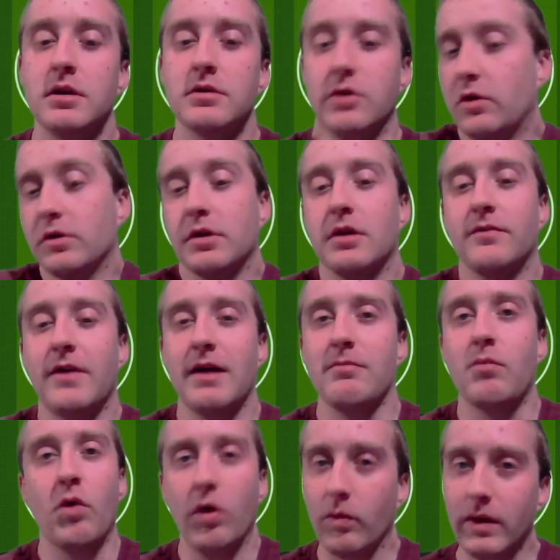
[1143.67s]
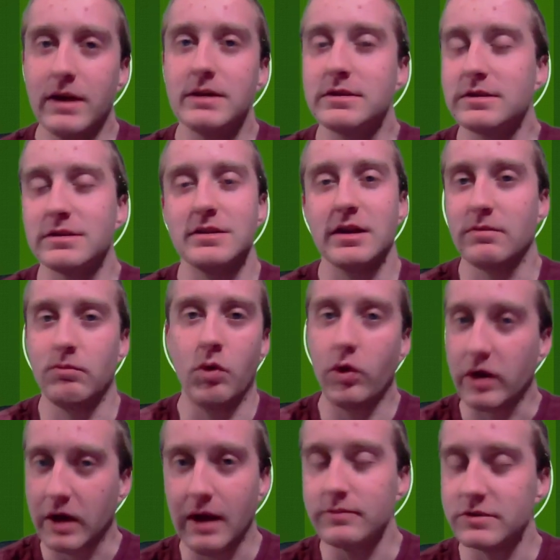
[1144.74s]
They're only going to find more ways to stick more
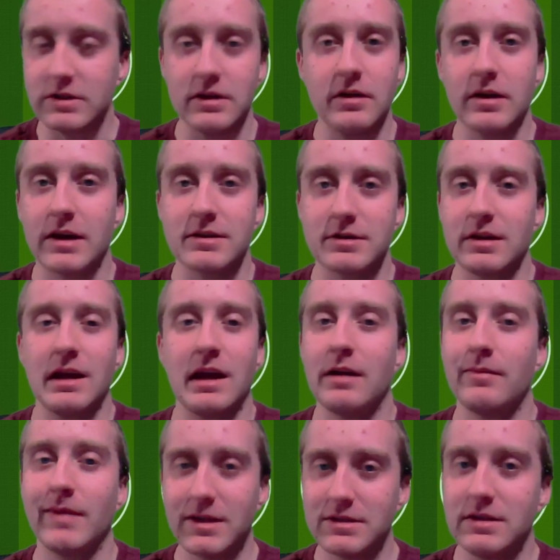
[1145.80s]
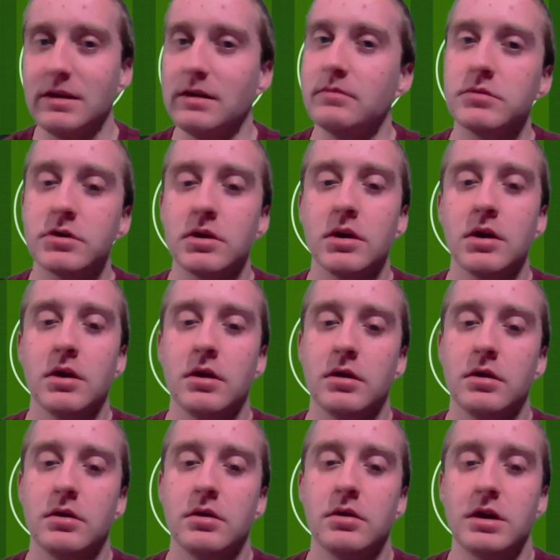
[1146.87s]
games in there against Liga MX teams,
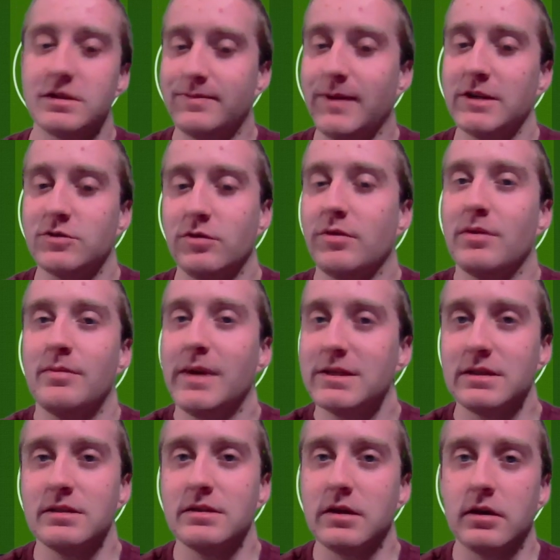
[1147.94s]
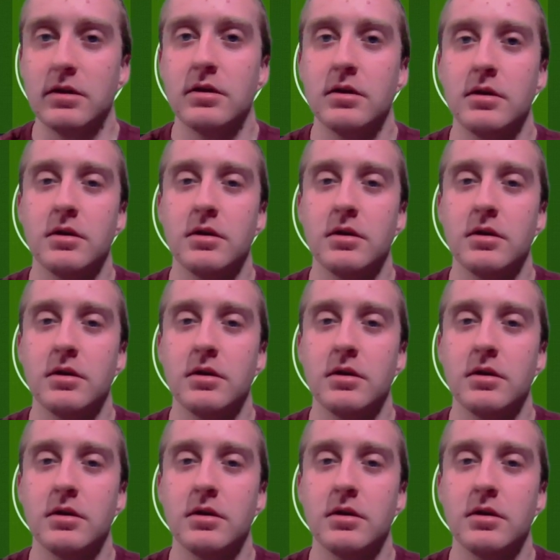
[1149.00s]
especially when Messi's here.